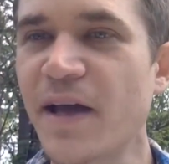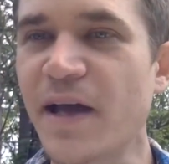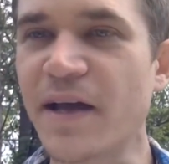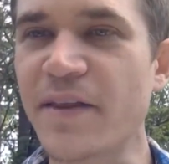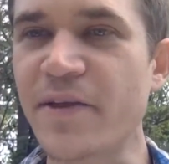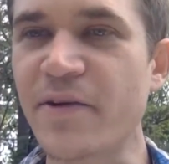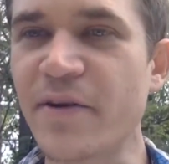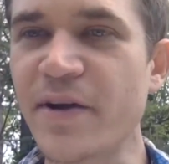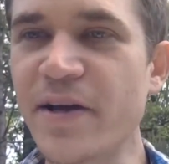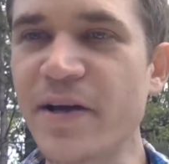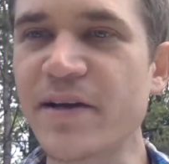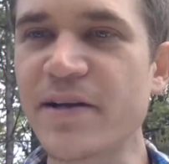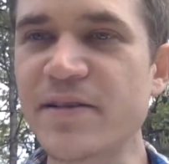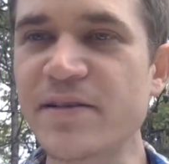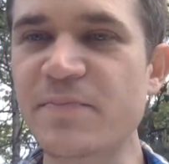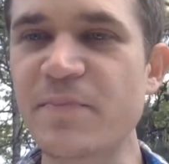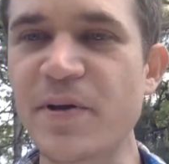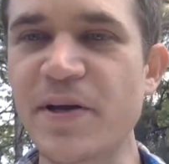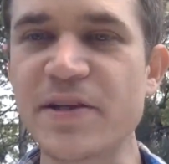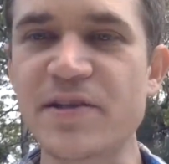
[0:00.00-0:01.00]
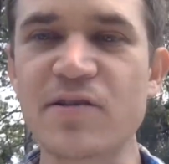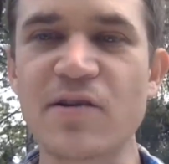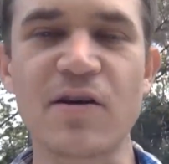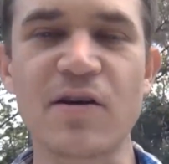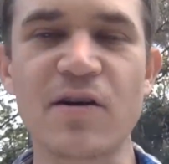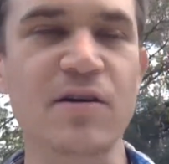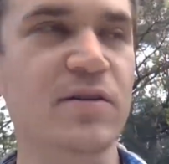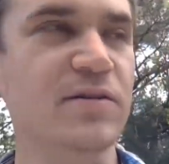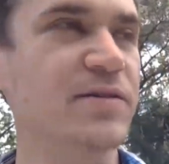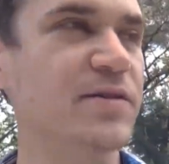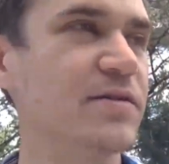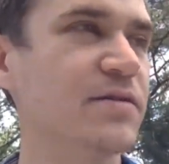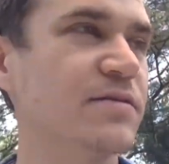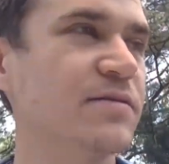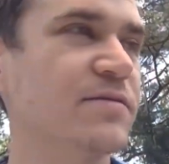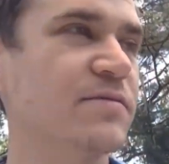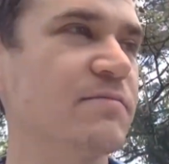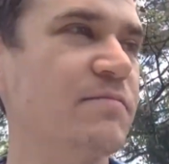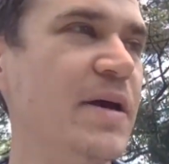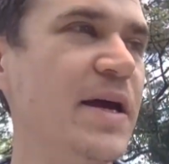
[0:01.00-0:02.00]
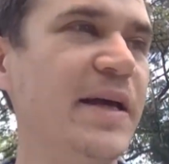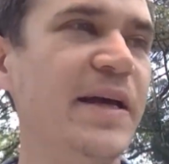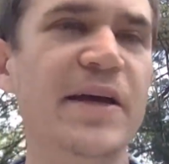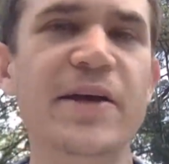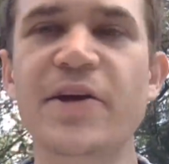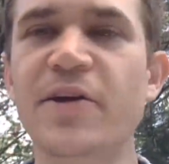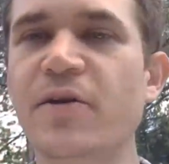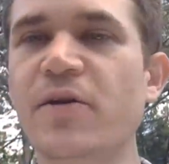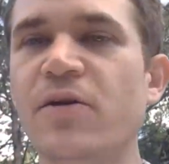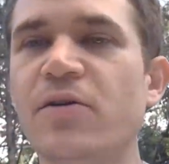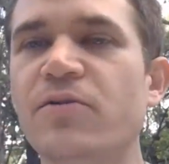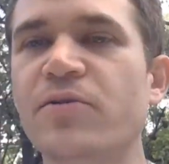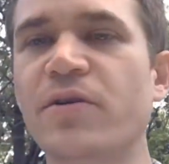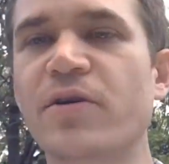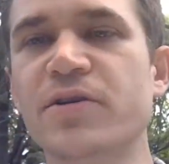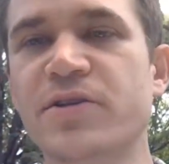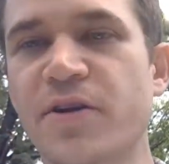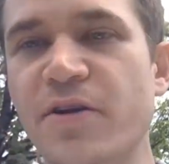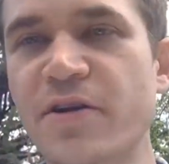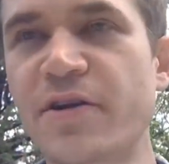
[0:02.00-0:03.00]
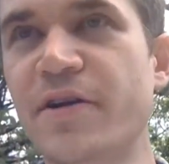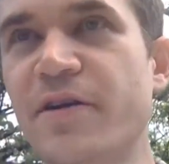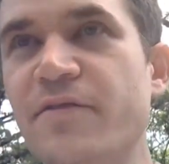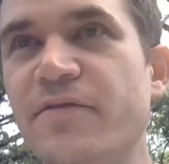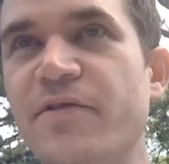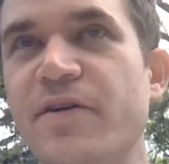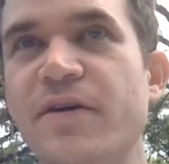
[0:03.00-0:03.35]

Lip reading: And there is, but it's called making your own alternative.